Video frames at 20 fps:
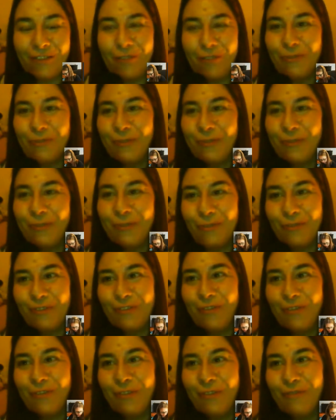
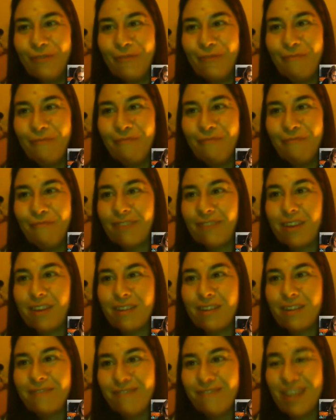to
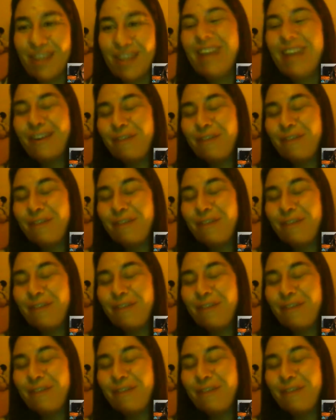think of